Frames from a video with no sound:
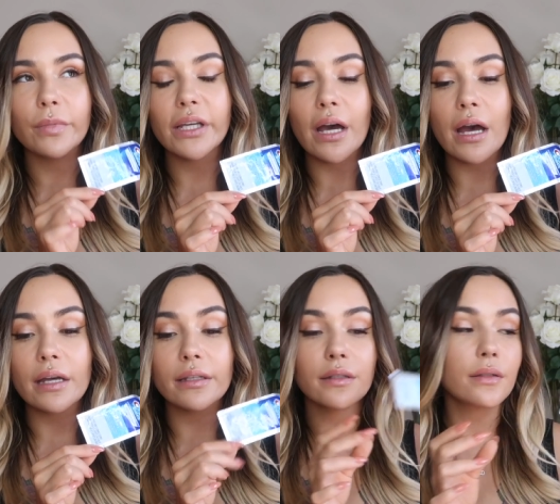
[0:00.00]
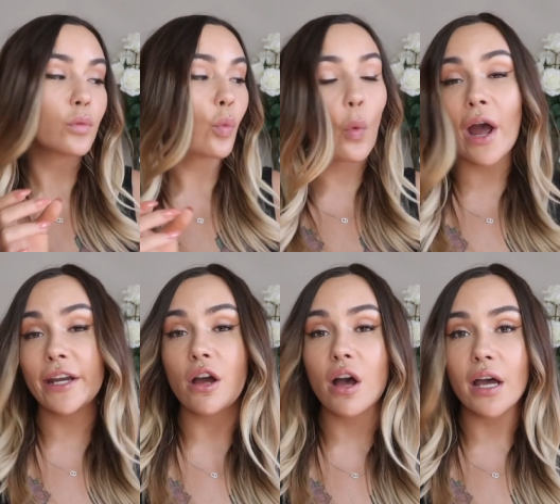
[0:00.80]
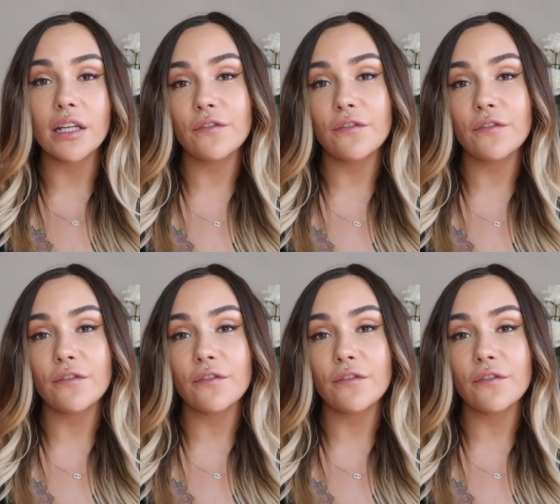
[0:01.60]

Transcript: because why not?